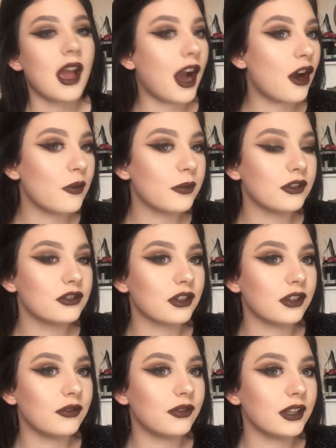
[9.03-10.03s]
I hope you
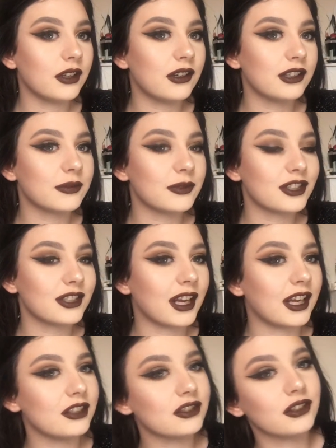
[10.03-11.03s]
enjoy the video as much as
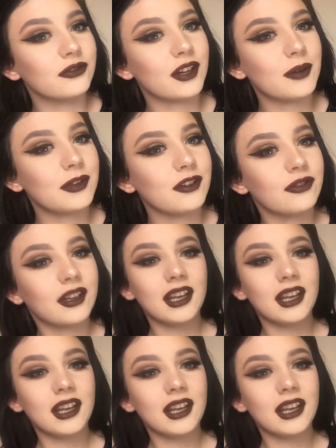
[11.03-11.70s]
I enjoyed filming it for